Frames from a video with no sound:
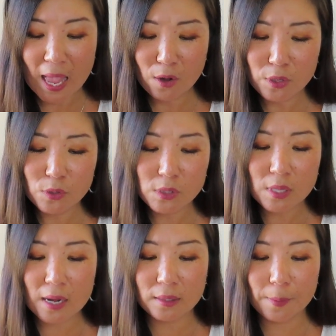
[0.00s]
I don't use a
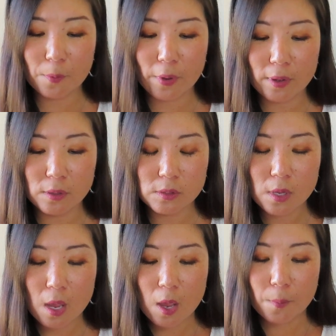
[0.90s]
lot of lip oils
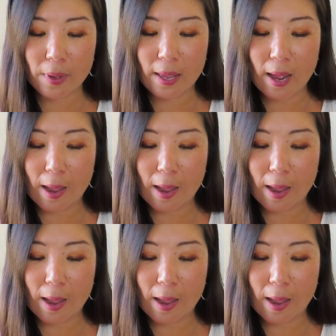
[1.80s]
but